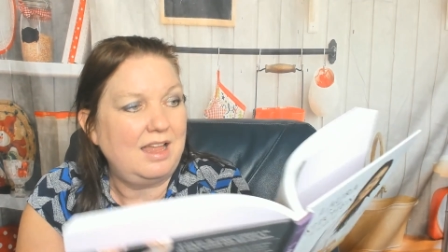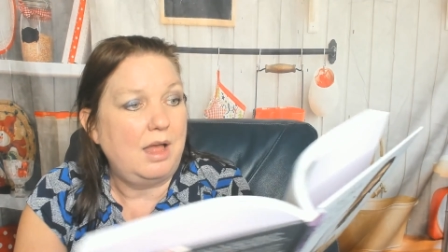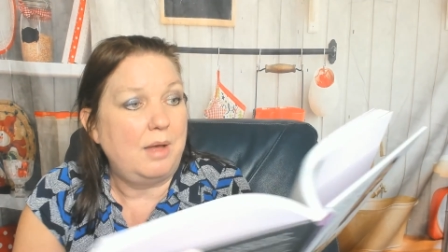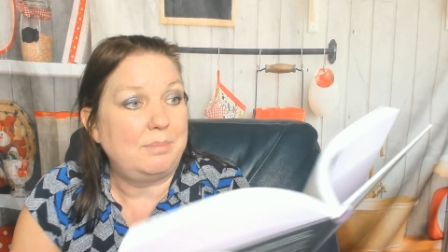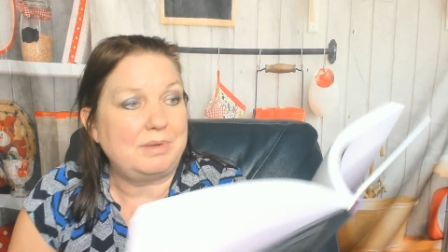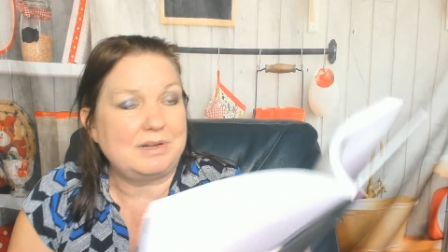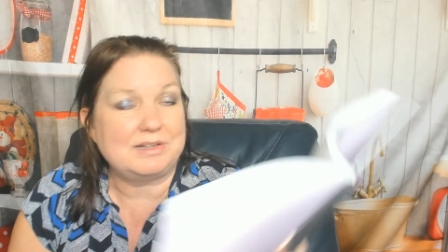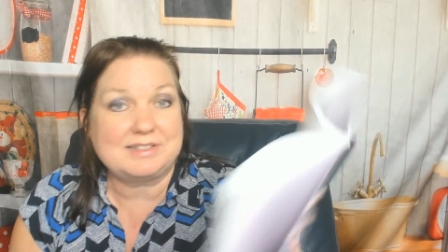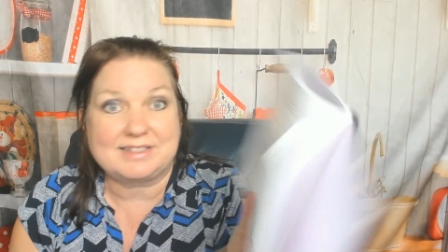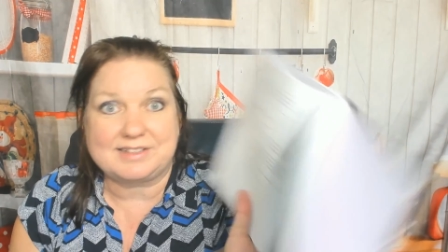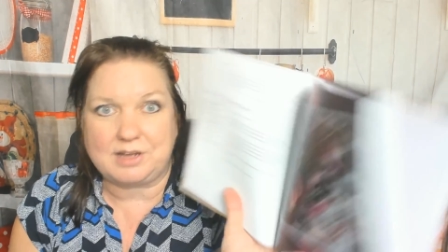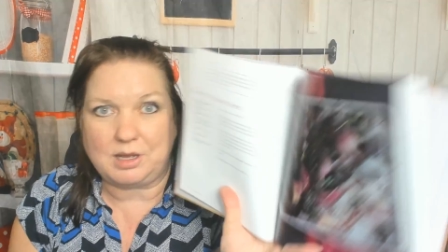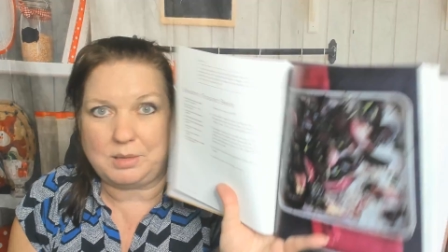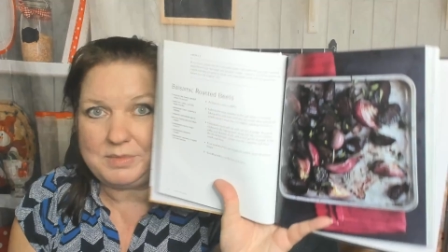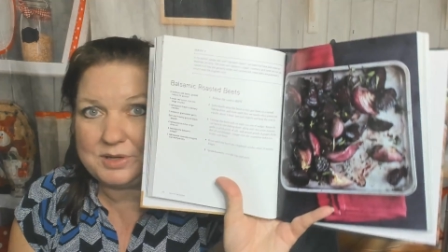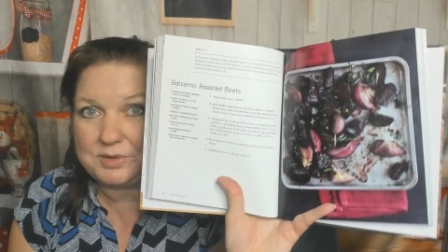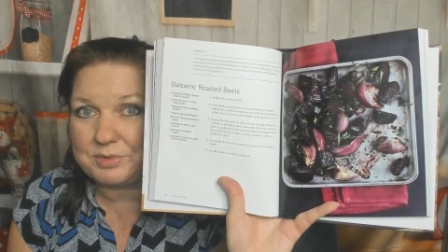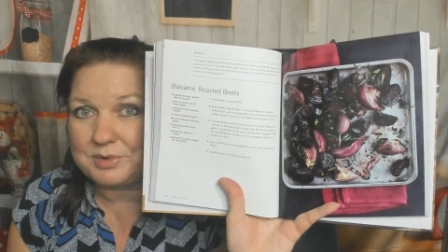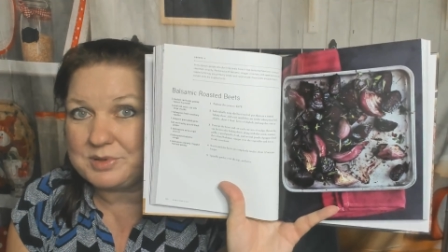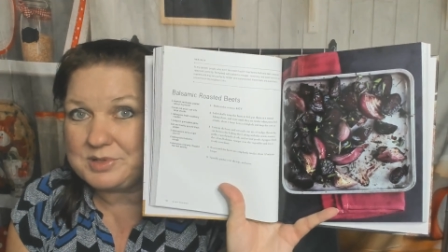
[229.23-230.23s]

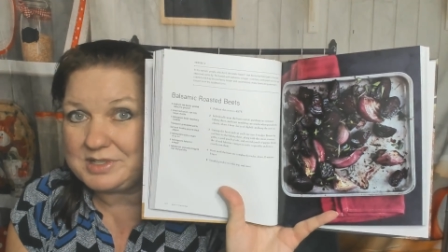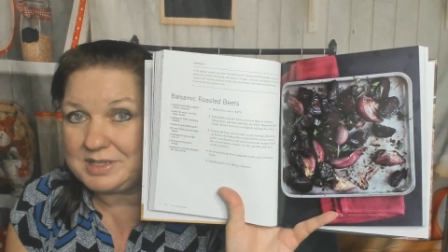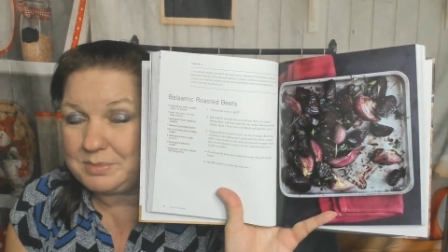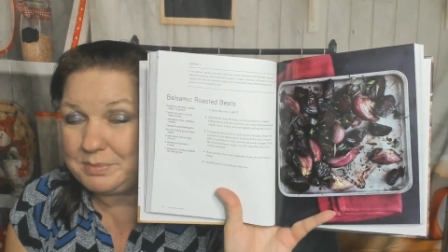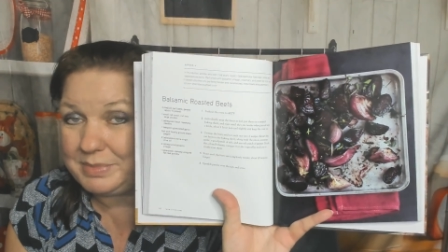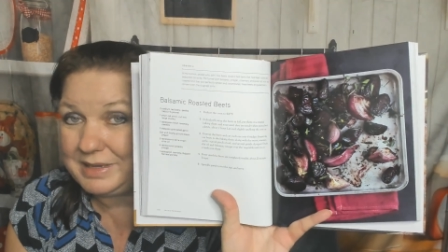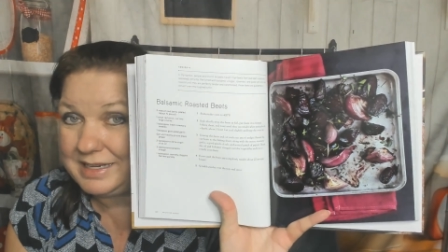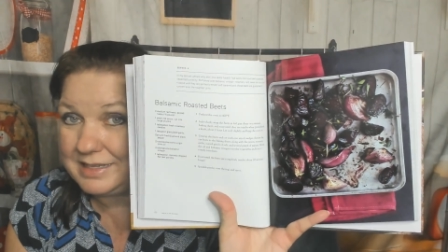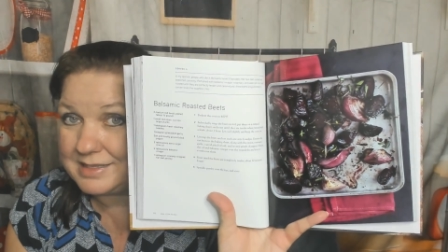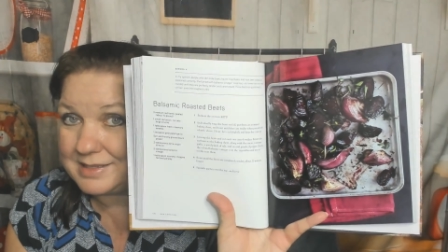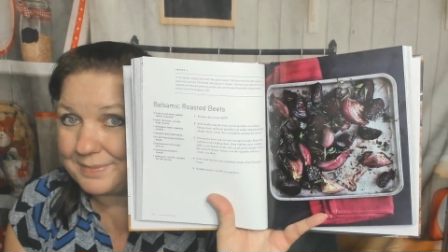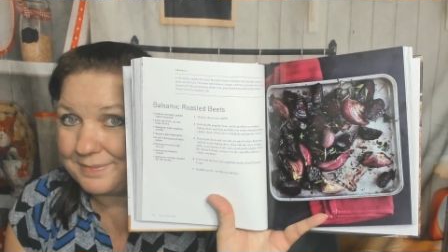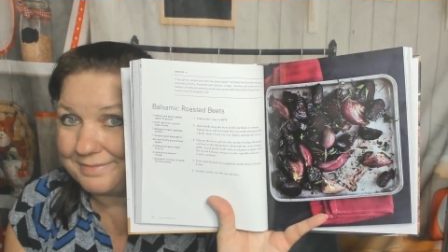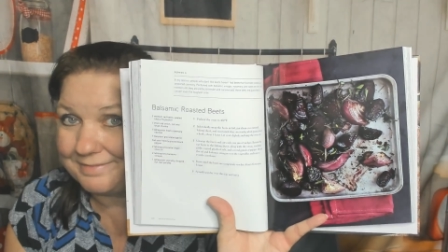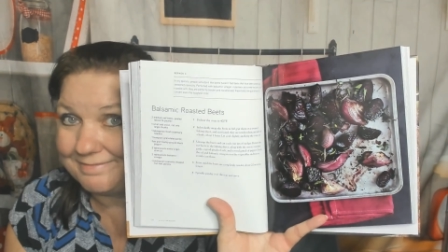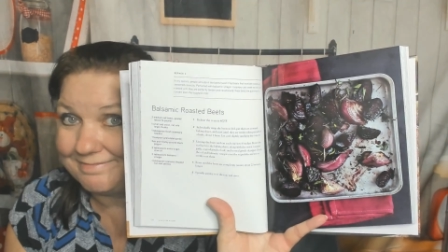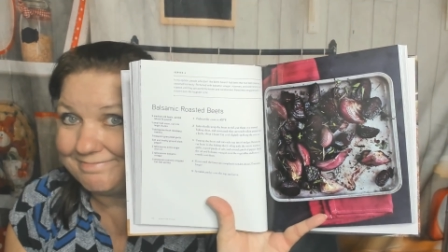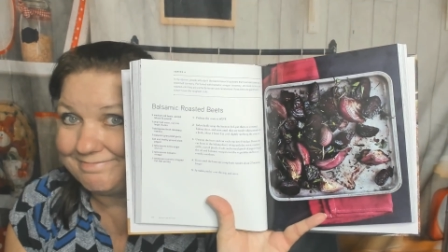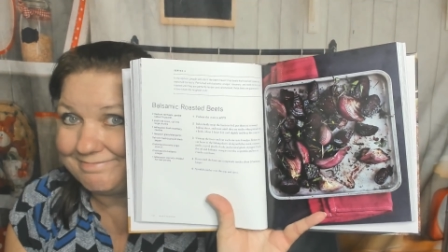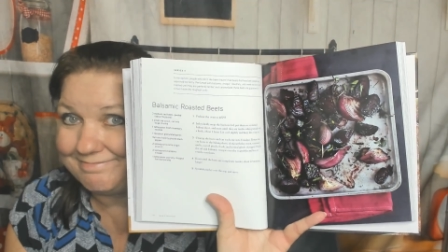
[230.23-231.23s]
Balsamic roasted beets.
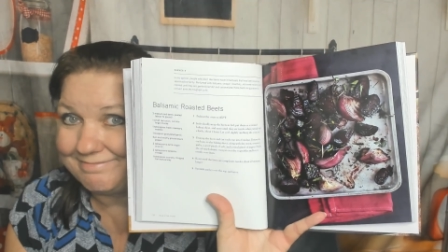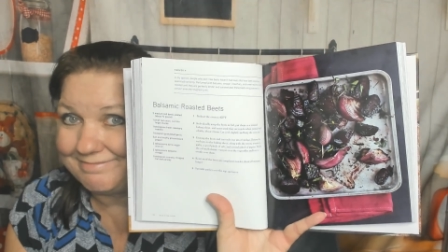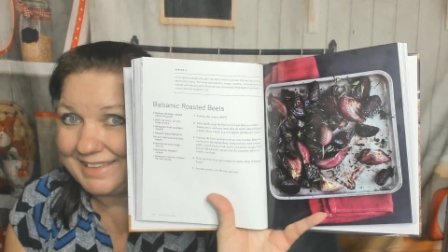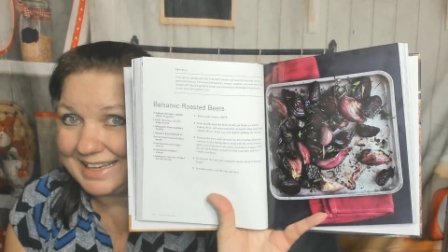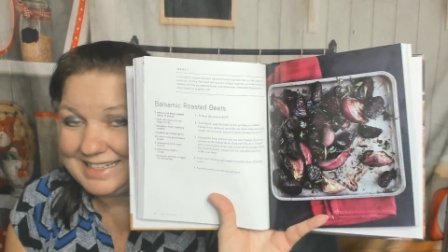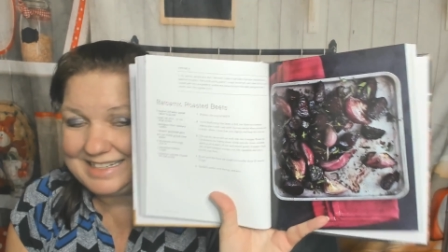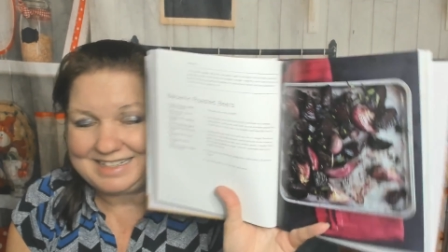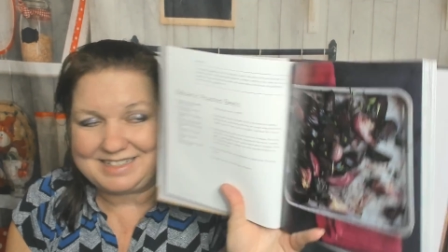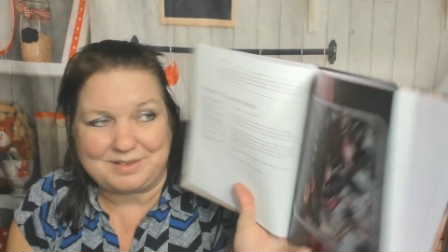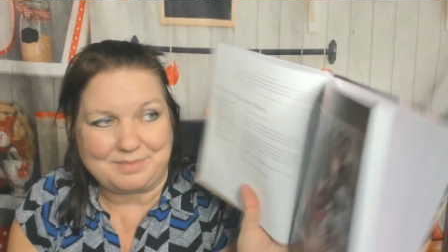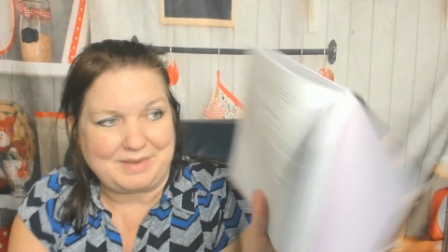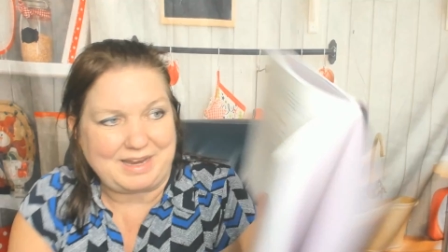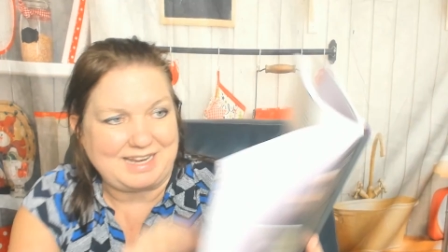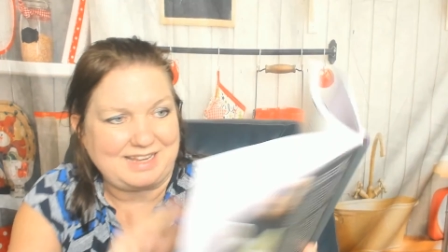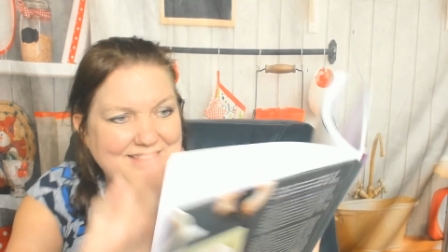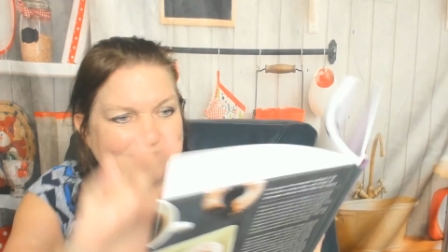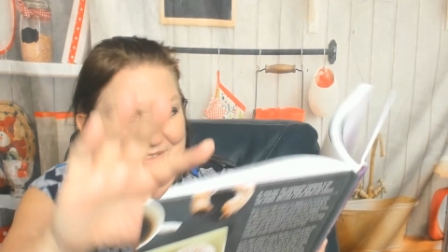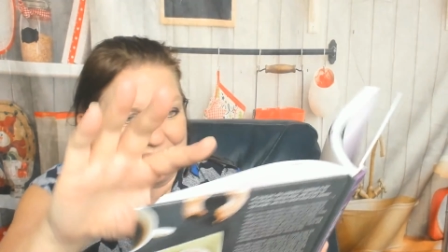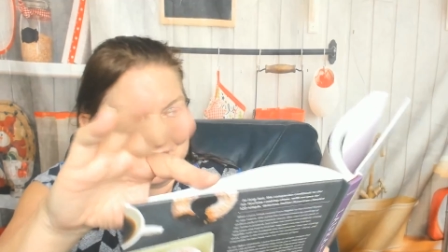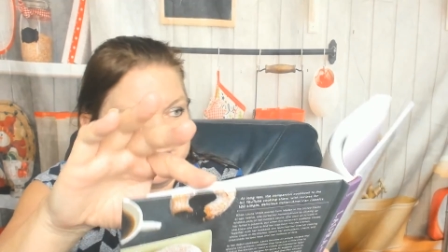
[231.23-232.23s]
Mmm, I need to make
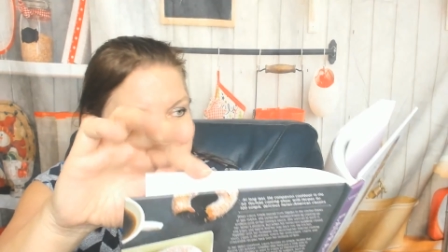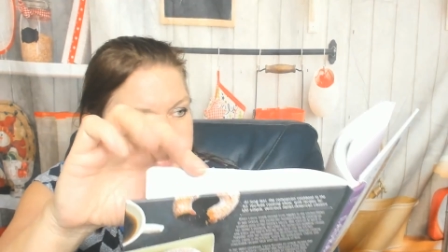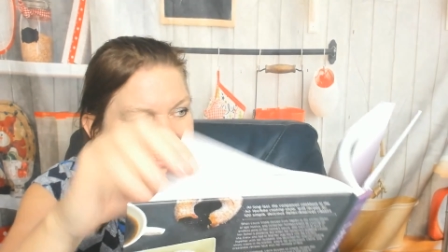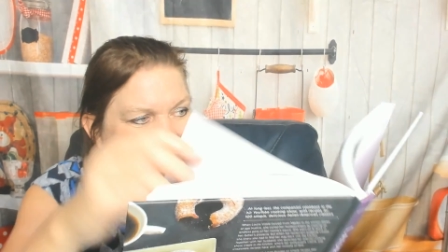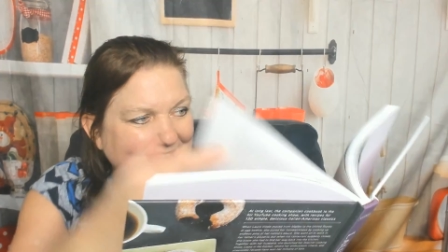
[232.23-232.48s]
those